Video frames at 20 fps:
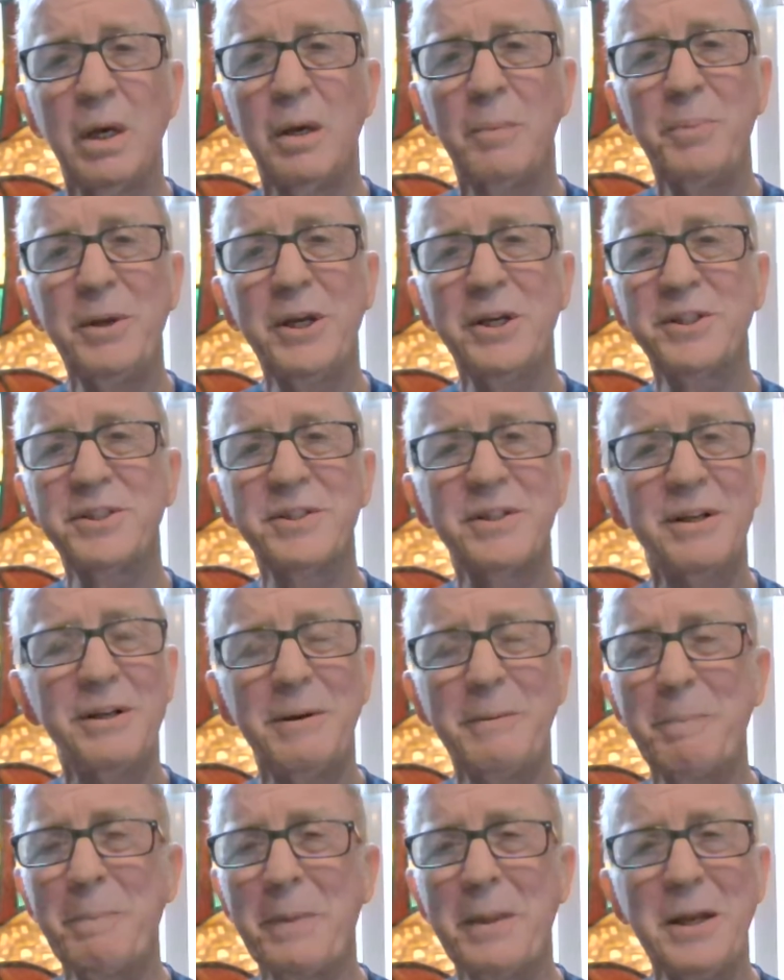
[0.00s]
Because,
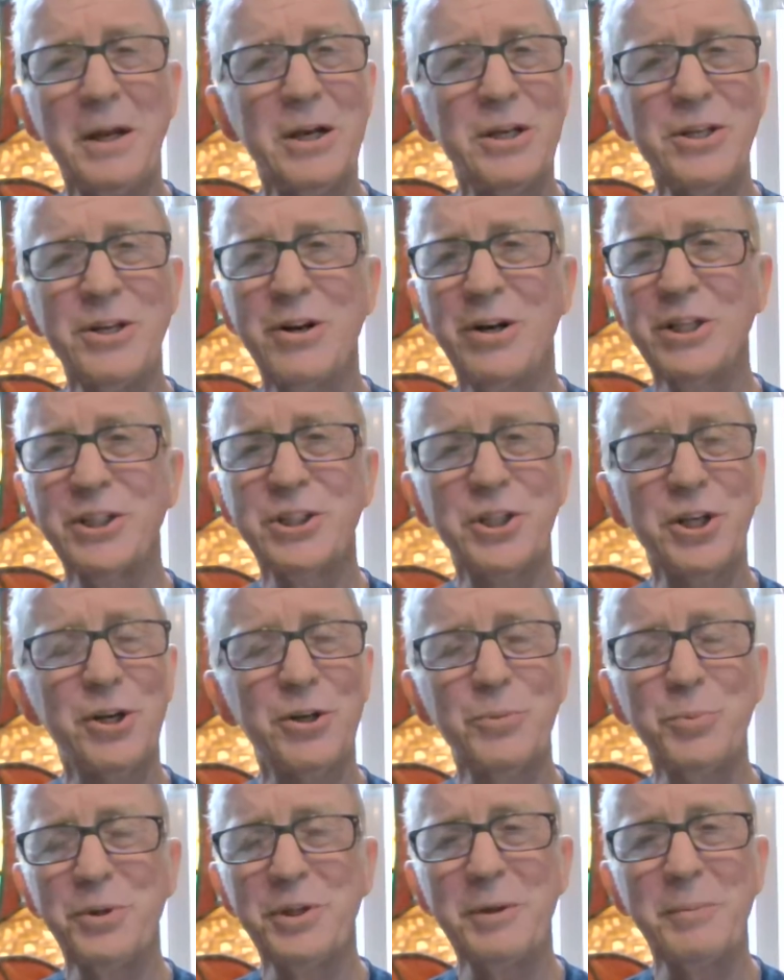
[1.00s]
you know, I
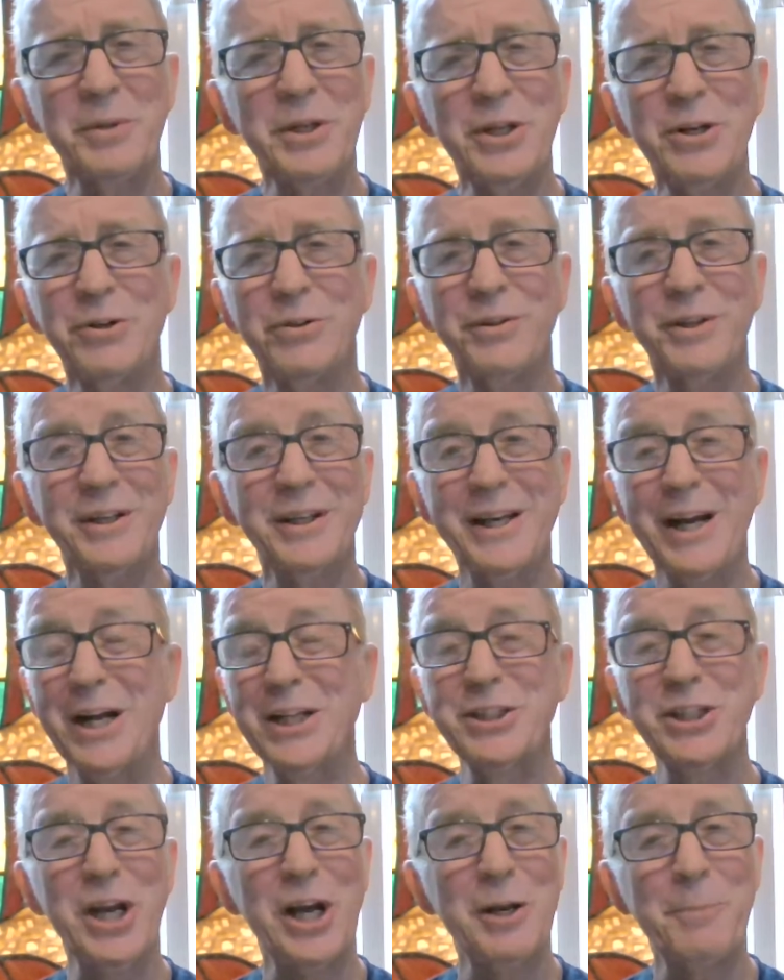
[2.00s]
shared with them, you know, that
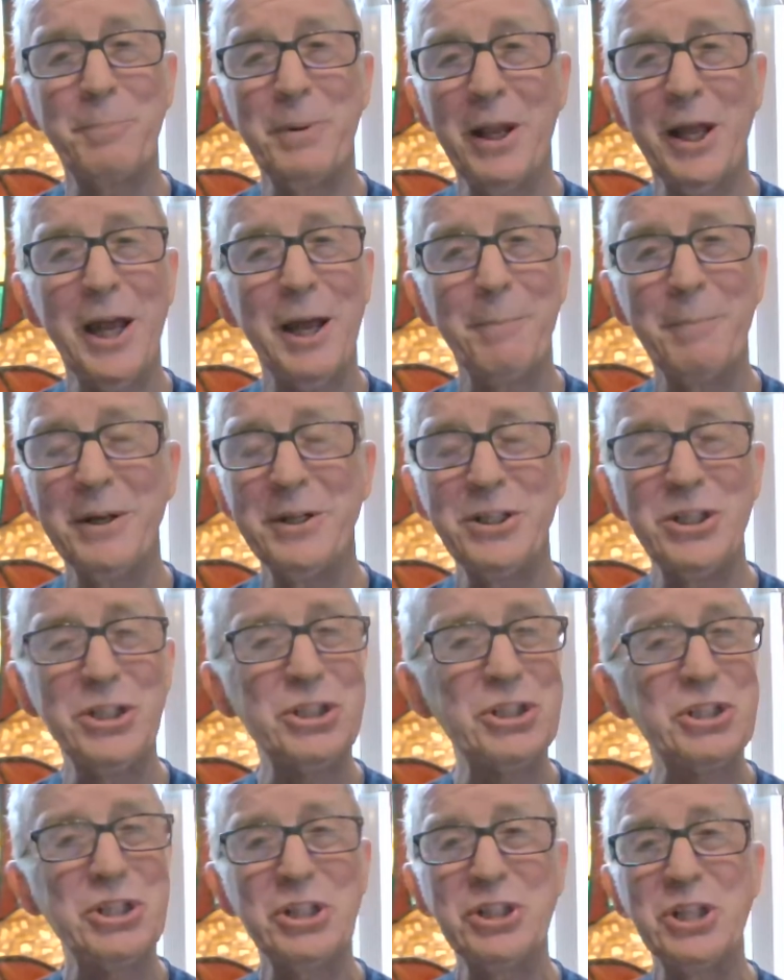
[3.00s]
God's got a plan, but
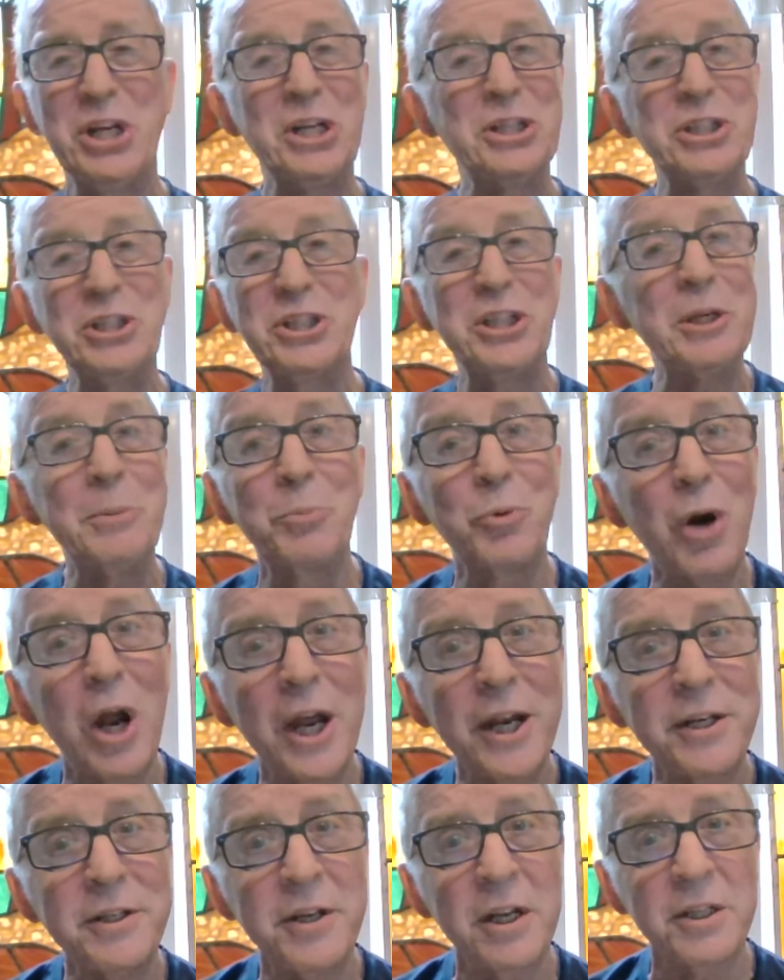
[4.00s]
this just doesn't seem
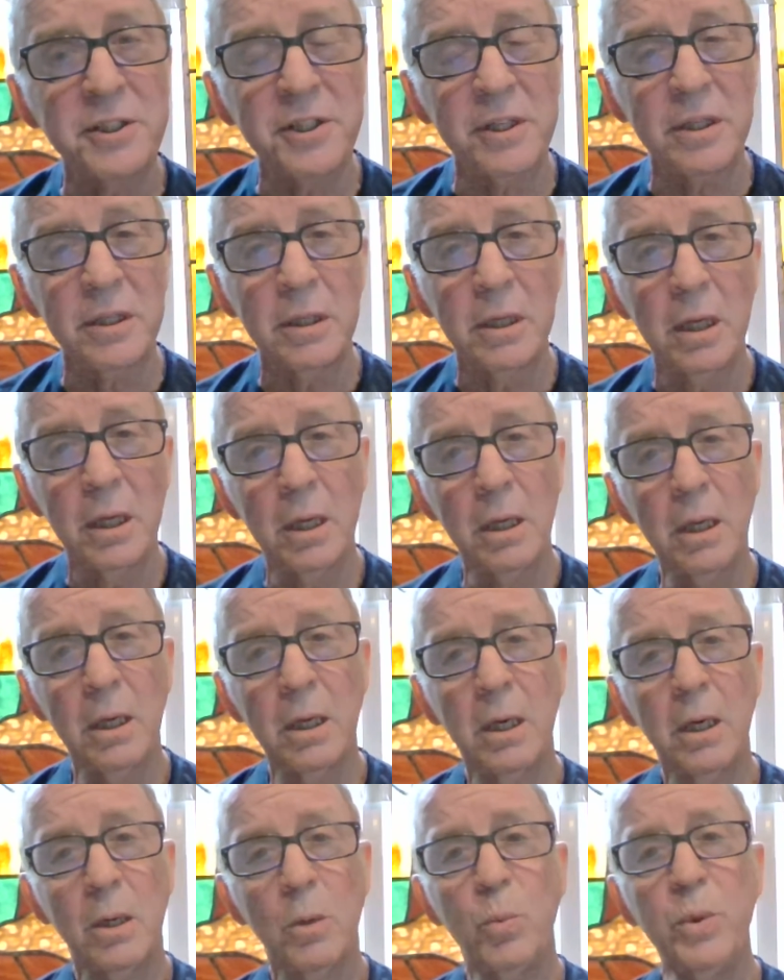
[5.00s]
right, does it?
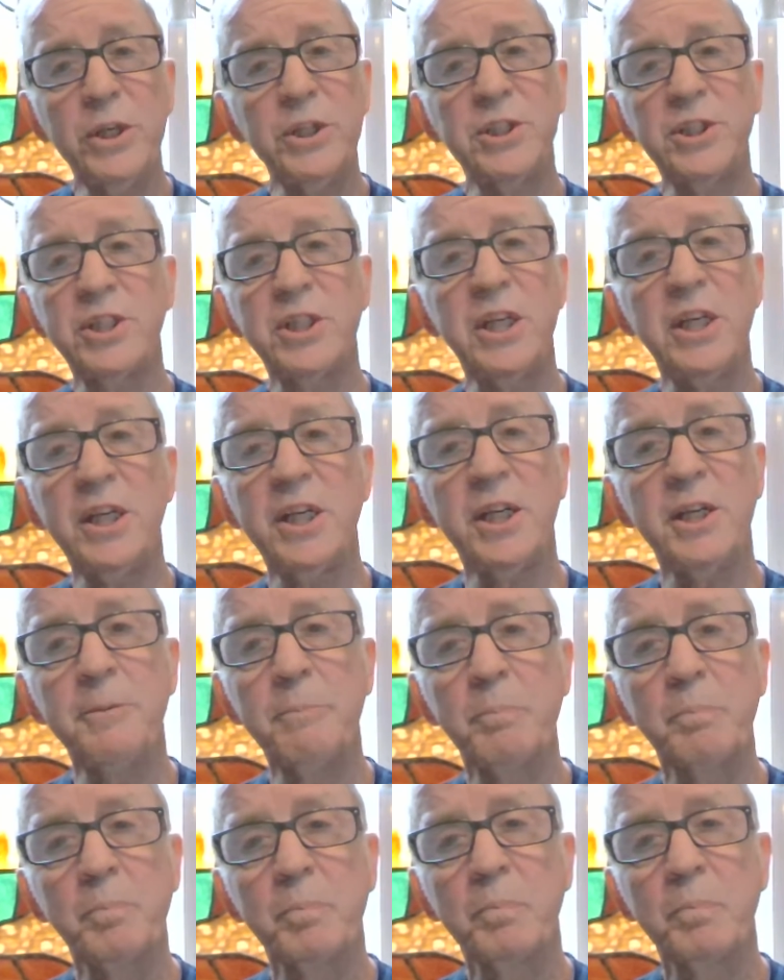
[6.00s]
We see